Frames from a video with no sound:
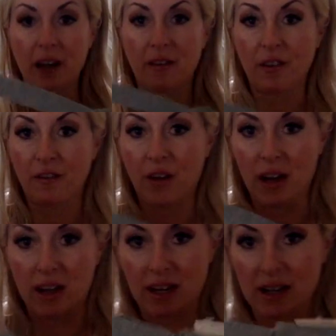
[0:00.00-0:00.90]
of a
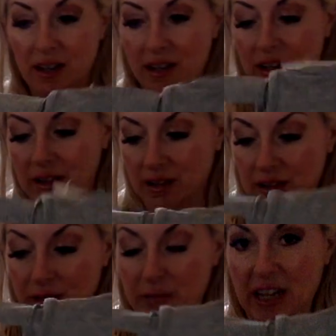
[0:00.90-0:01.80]
fun
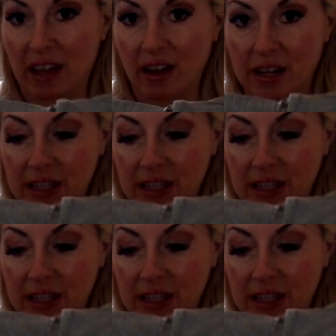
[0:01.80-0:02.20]
take on a